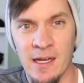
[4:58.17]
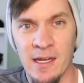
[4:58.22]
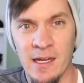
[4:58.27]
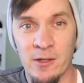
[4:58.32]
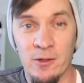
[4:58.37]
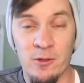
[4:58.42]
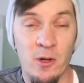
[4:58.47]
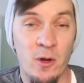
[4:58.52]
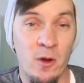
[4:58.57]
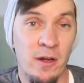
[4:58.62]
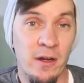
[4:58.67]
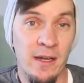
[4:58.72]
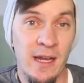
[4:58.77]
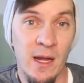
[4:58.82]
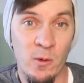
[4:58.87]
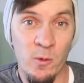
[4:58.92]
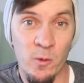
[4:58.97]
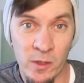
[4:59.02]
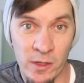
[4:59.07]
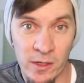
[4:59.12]
grow our
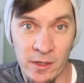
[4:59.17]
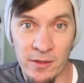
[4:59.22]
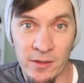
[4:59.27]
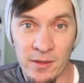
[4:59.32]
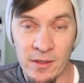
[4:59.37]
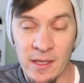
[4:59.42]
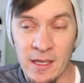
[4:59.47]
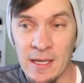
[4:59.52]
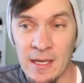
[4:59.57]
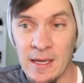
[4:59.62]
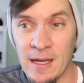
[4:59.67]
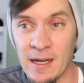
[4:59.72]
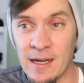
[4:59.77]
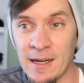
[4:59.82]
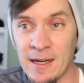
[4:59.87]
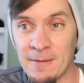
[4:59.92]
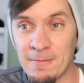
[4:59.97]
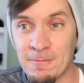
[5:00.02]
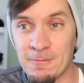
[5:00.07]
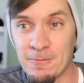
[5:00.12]
net worth.
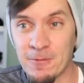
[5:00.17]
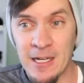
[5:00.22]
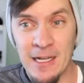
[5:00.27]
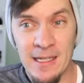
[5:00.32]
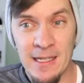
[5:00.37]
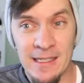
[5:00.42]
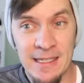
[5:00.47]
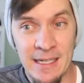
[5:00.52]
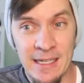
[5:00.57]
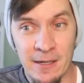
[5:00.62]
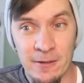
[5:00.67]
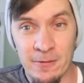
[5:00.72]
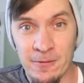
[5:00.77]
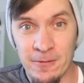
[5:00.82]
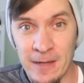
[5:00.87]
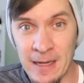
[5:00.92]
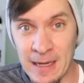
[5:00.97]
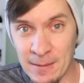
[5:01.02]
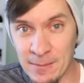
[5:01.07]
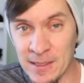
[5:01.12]
Frankly, our
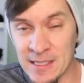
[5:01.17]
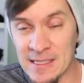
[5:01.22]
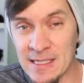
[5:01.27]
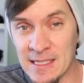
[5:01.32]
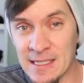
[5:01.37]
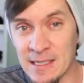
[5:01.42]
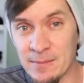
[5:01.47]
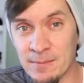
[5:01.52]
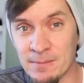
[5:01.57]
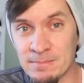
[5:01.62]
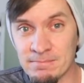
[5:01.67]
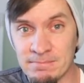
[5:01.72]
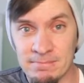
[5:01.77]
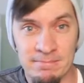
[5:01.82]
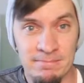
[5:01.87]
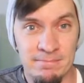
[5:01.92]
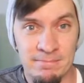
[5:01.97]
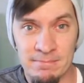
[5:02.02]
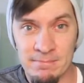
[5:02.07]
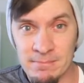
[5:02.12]
family's getting
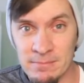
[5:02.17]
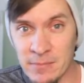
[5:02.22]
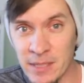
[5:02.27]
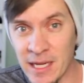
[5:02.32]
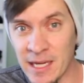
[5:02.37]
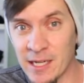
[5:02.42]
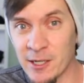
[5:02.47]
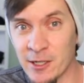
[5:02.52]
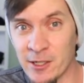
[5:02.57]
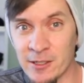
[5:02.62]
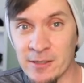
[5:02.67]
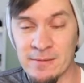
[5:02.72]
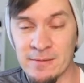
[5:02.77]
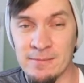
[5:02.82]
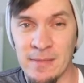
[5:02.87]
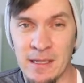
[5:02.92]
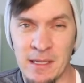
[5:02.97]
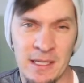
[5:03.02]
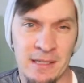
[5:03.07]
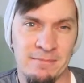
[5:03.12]
bigger. I
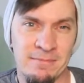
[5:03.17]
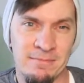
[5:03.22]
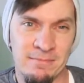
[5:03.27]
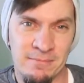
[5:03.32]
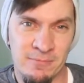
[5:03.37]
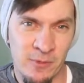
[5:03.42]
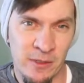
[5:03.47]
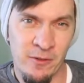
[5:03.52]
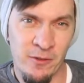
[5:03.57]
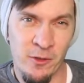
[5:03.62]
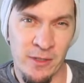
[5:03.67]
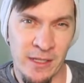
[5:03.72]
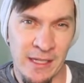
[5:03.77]
mean, we've only